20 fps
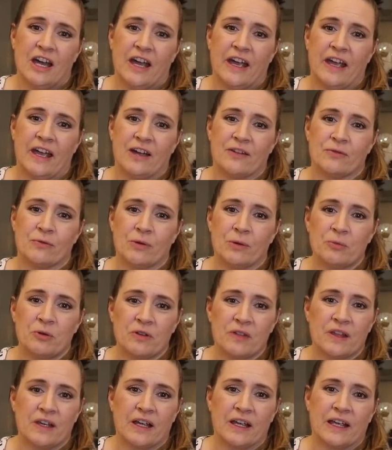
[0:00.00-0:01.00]
I have one more
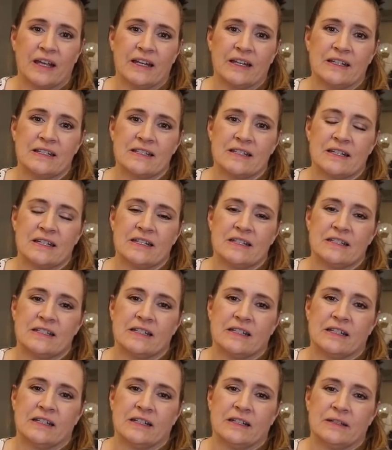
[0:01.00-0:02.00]
thing I gotta get done.
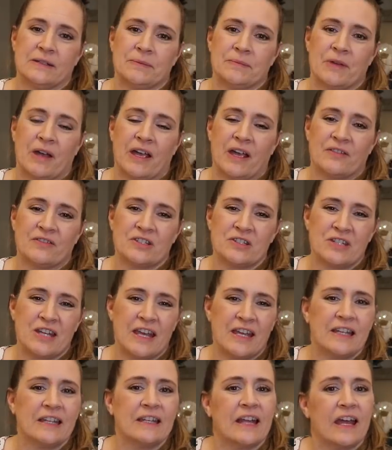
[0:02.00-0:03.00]
I have to
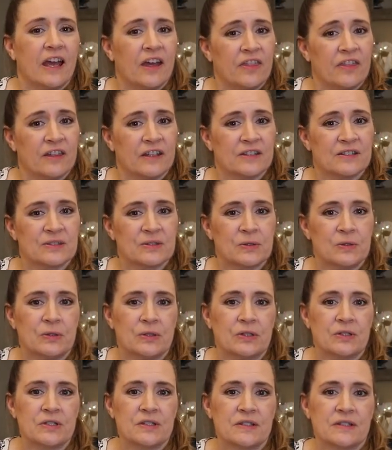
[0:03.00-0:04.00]
take an ethics
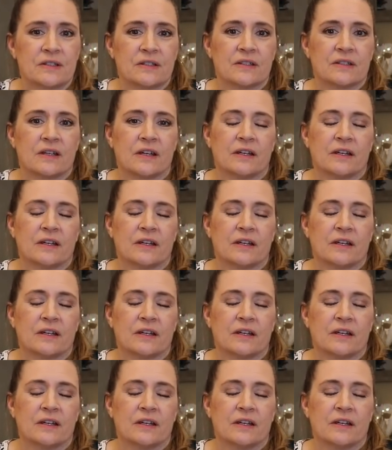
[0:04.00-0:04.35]
course.